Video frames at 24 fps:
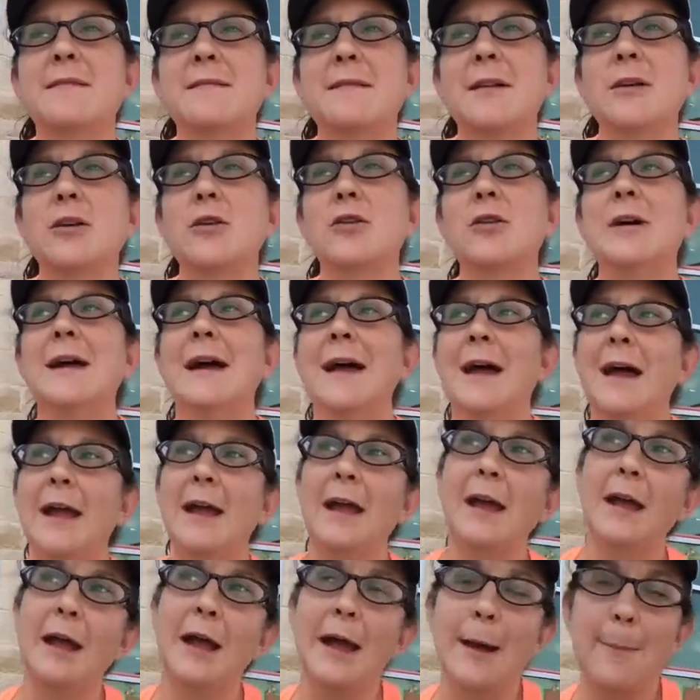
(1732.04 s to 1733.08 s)
So
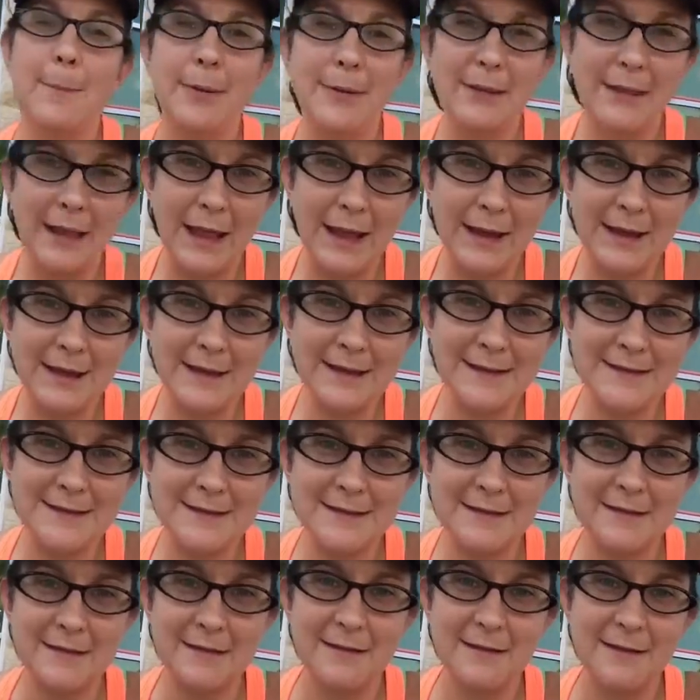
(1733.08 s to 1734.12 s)
apply
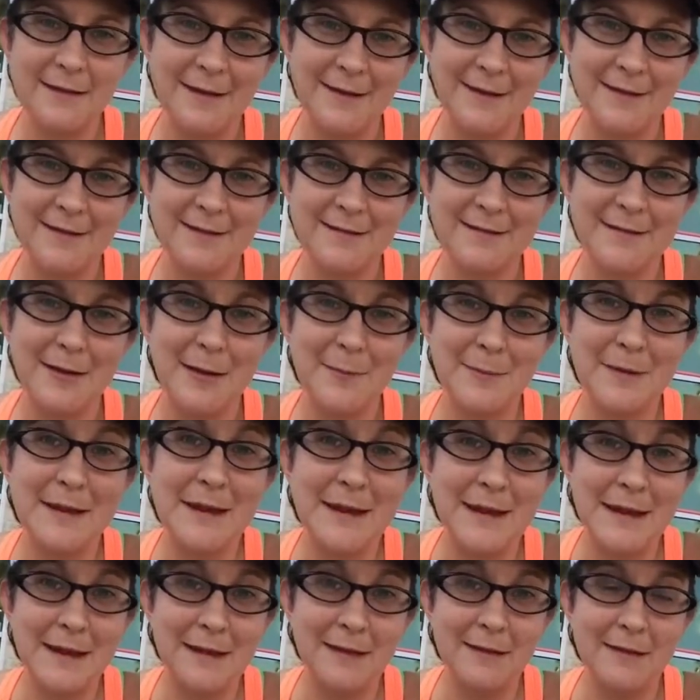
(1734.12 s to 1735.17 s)
it is
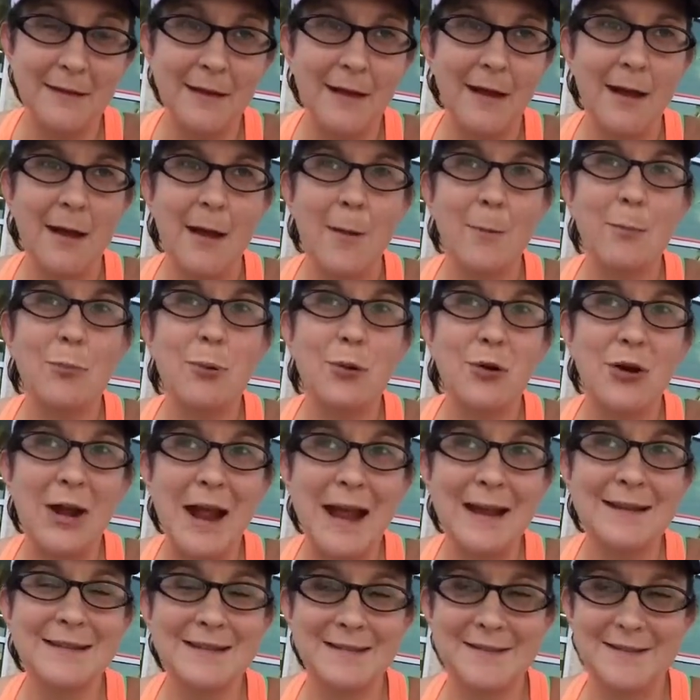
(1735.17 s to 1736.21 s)
key.
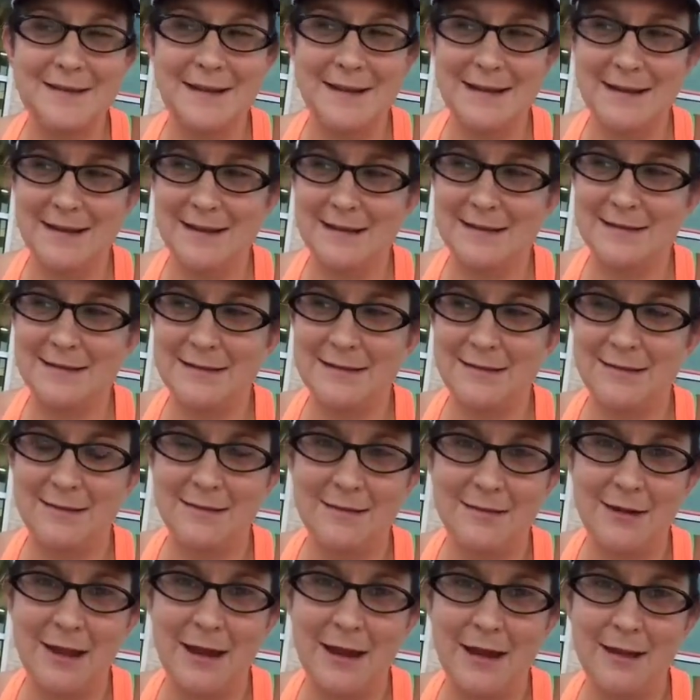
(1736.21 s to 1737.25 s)
Practicing it,
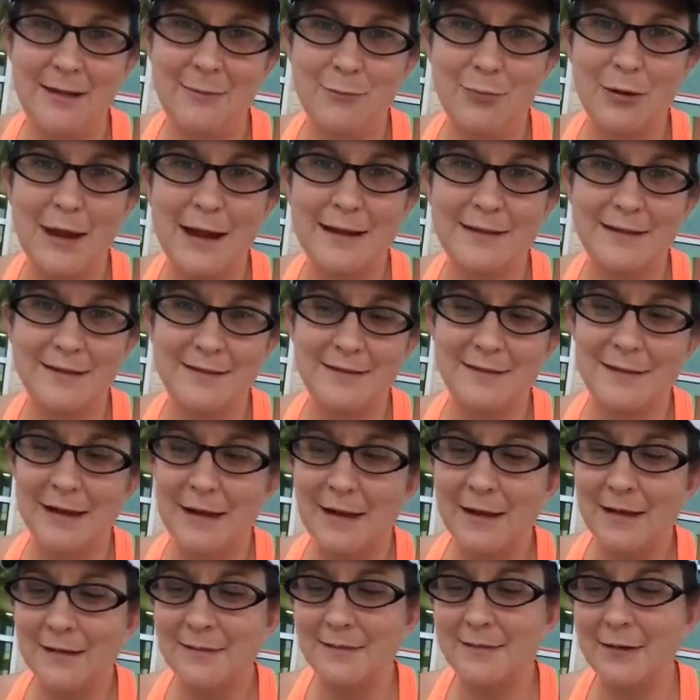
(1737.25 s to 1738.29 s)
okay? Practice.
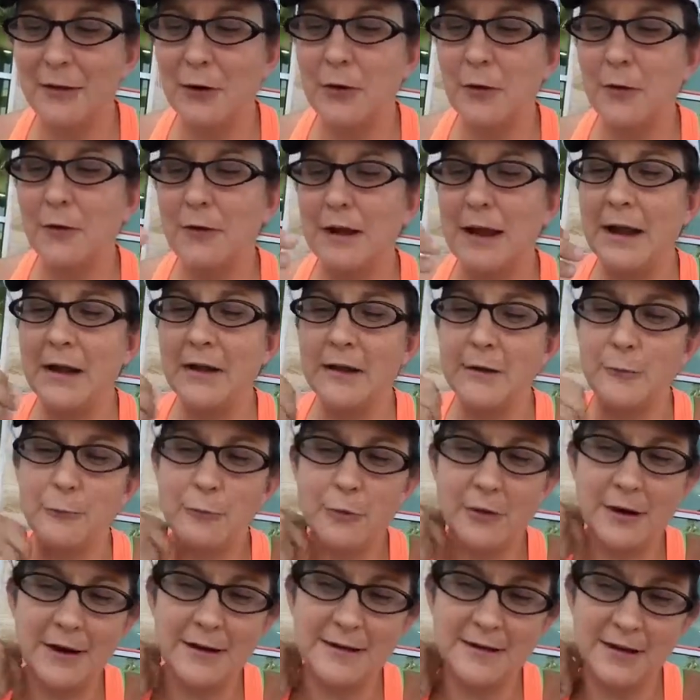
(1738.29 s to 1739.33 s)
So Eric
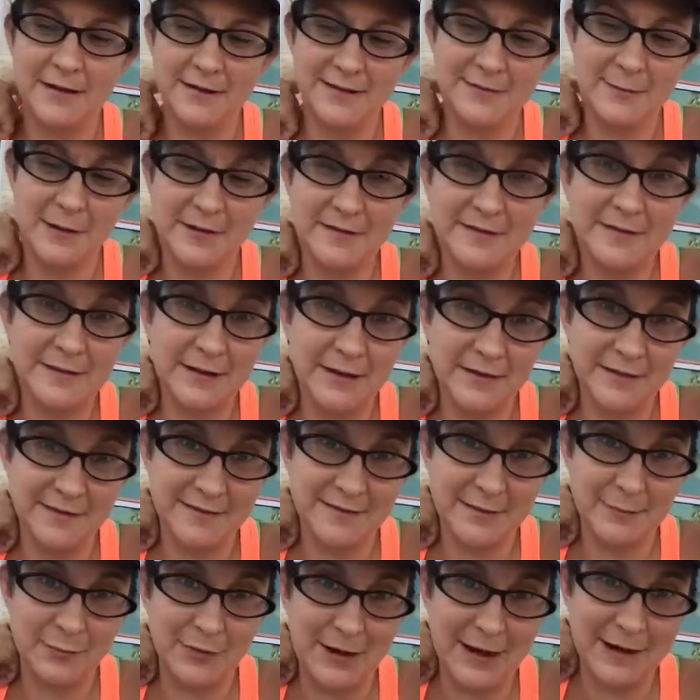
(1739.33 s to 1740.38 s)
Worre talks about skills
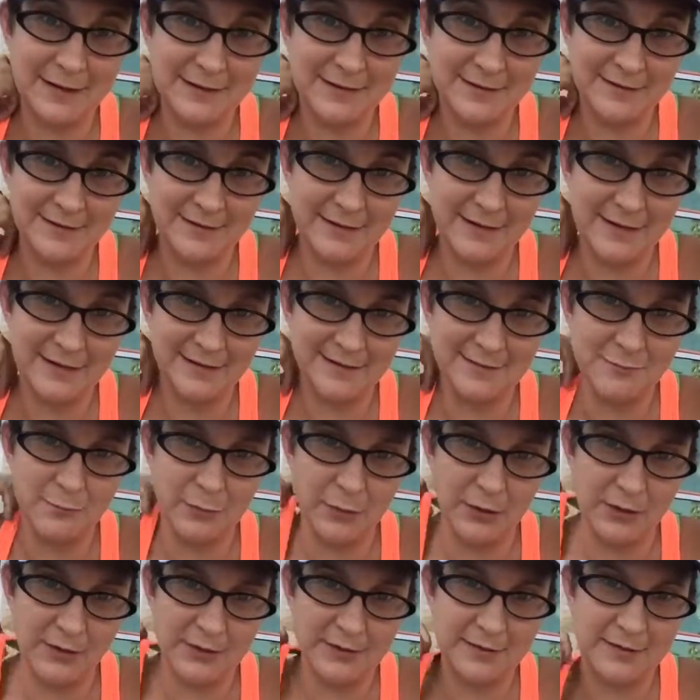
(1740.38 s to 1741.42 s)
to practice in his
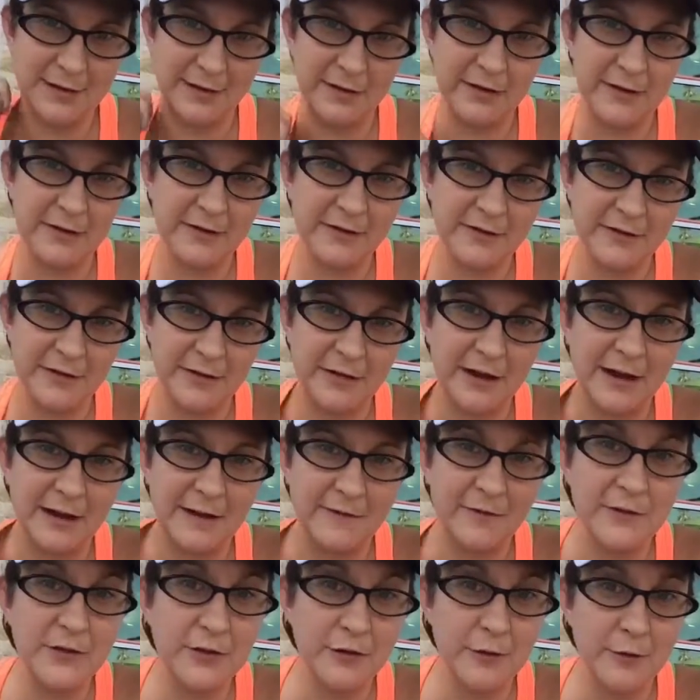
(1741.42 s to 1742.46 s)
book that they're kind
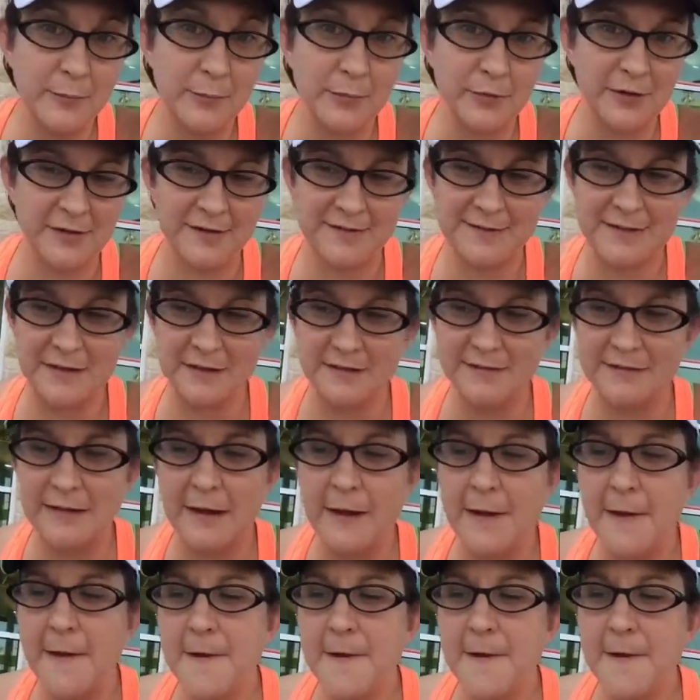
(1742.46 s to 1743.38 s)
of two important skills.